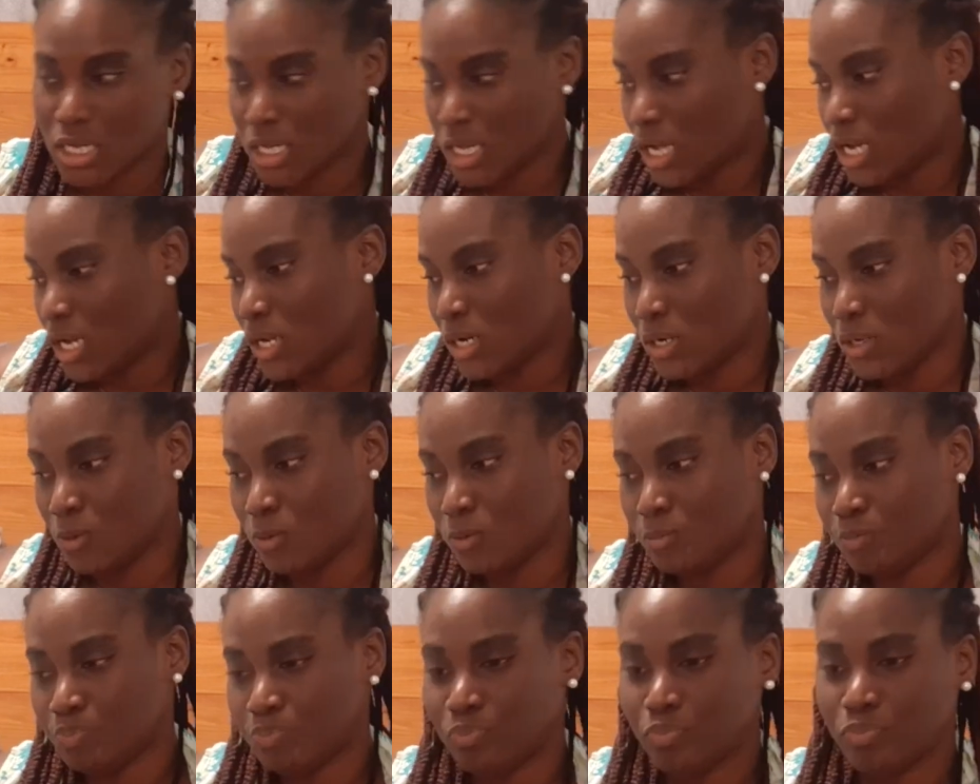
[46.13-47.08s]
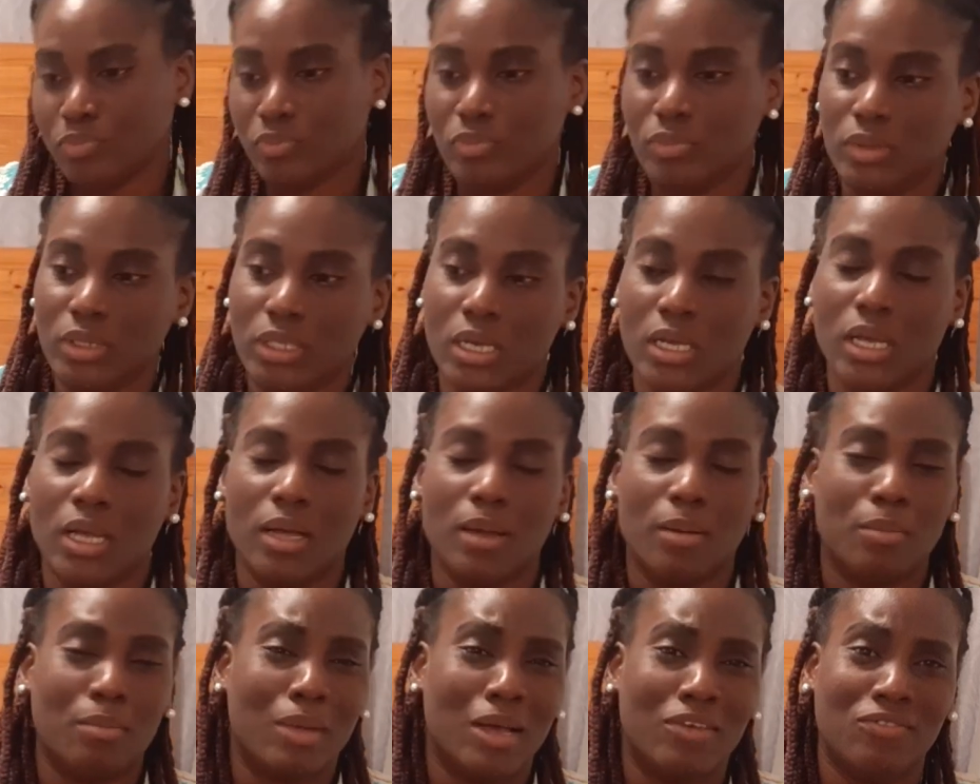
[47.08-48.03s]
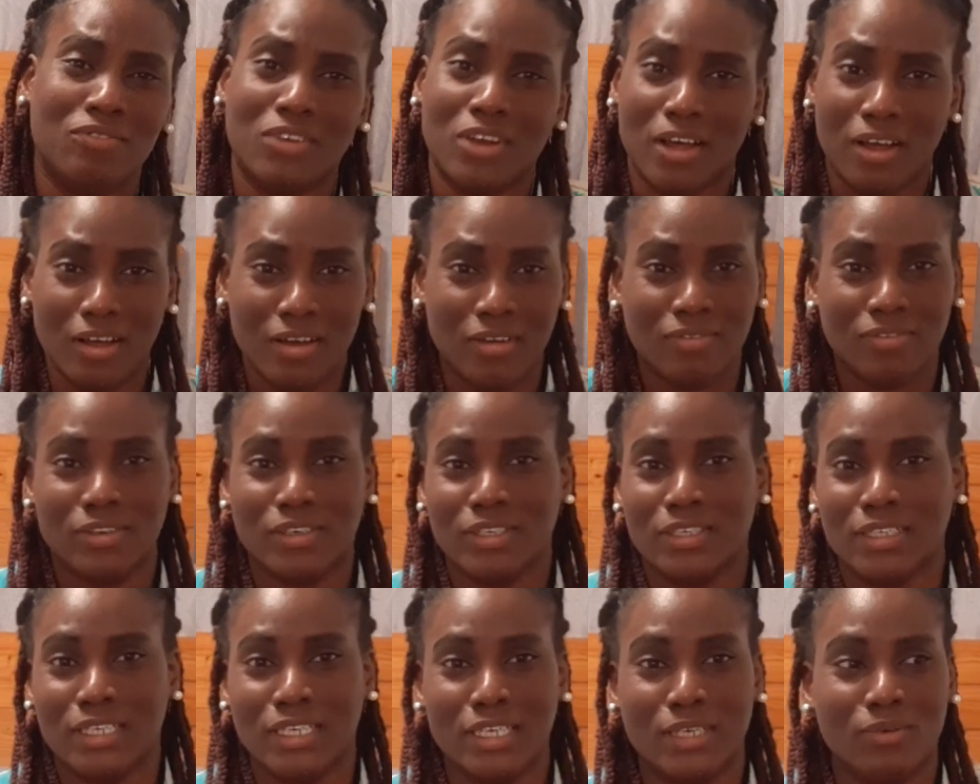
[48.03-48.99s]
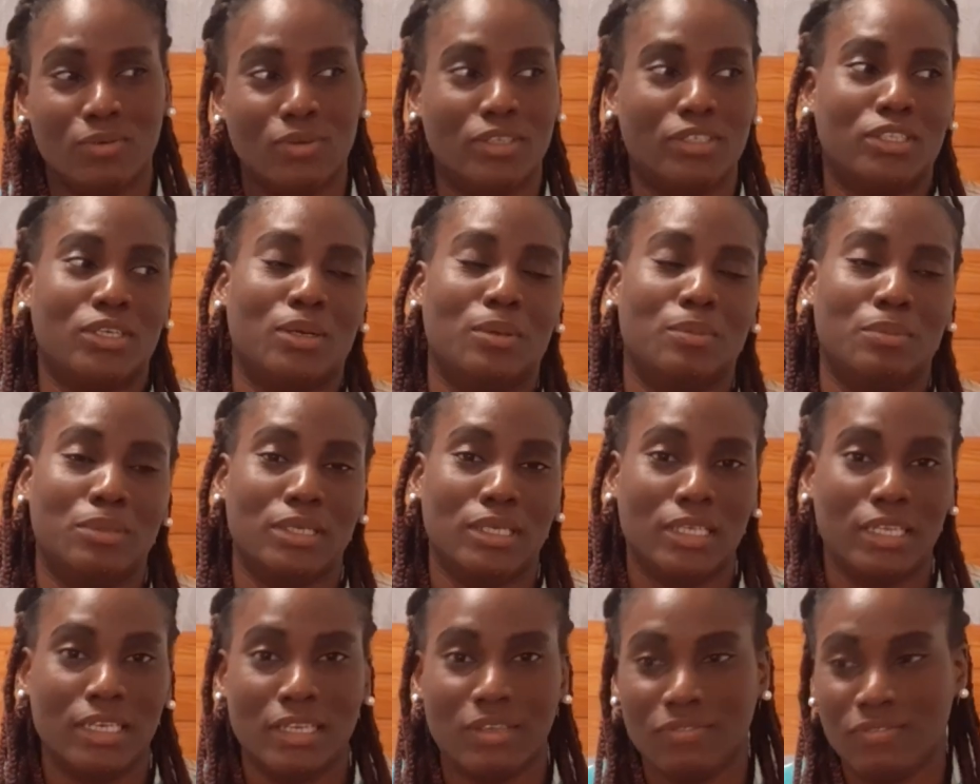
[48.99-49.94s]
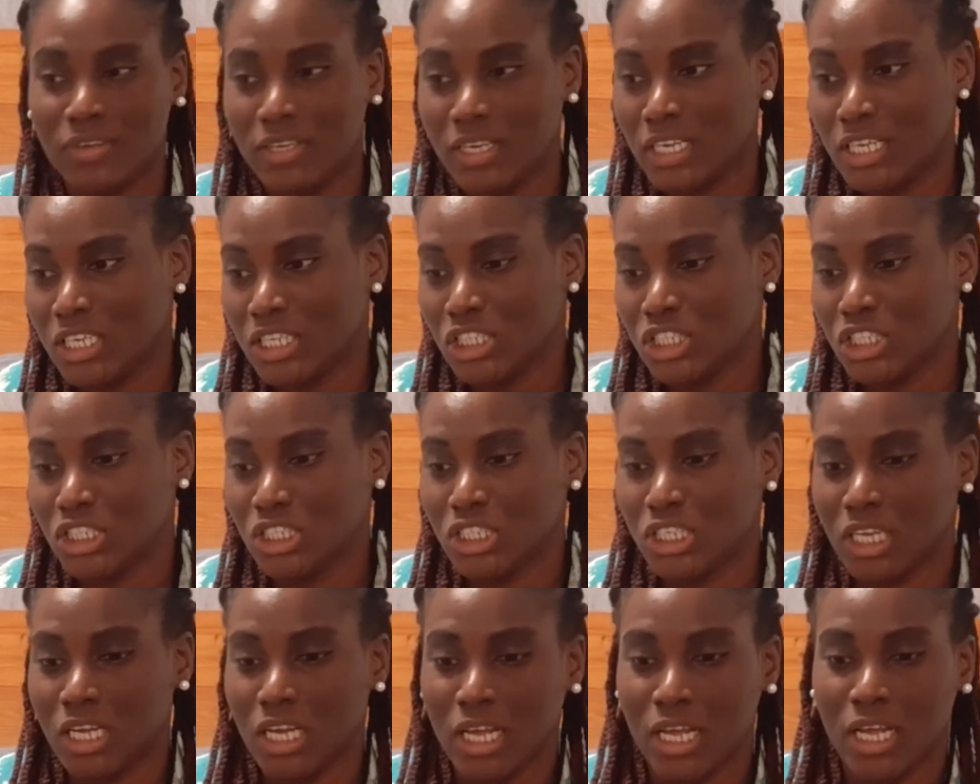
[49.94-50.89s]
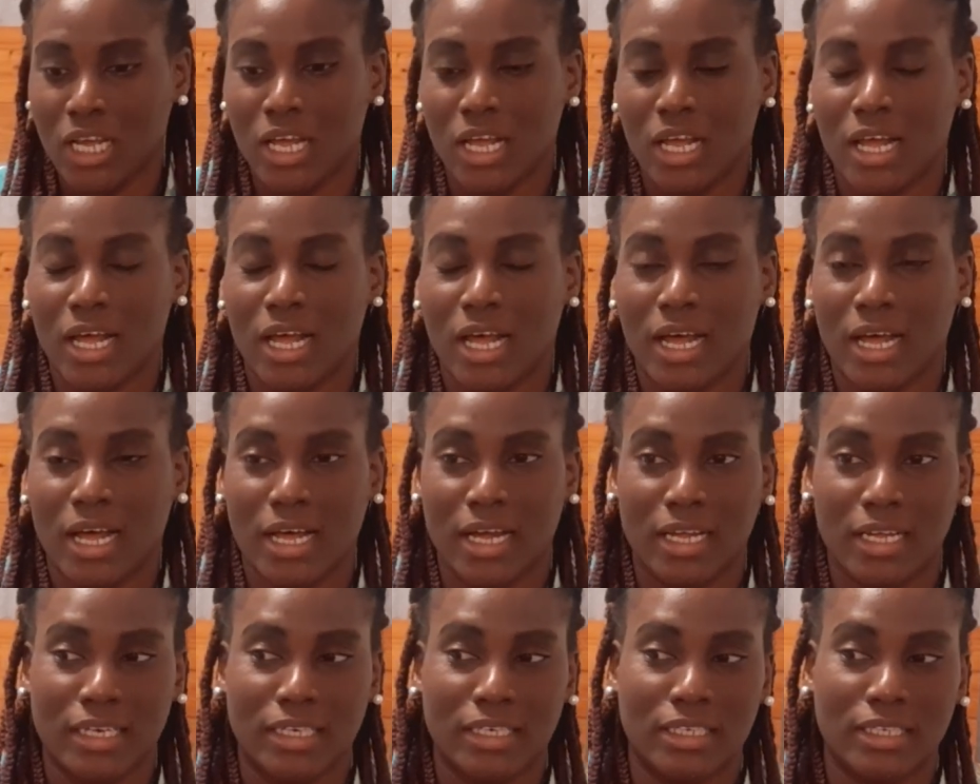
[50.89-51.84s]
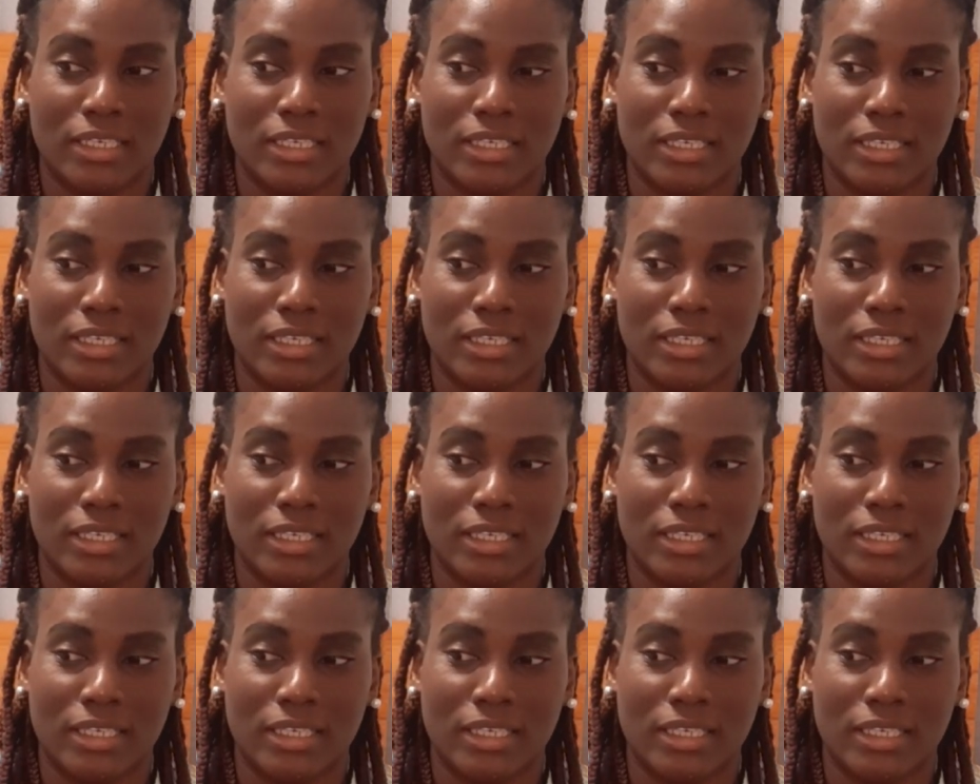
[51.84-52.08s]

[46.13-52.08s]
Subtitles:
I don't know. My blog for the day was completely finished and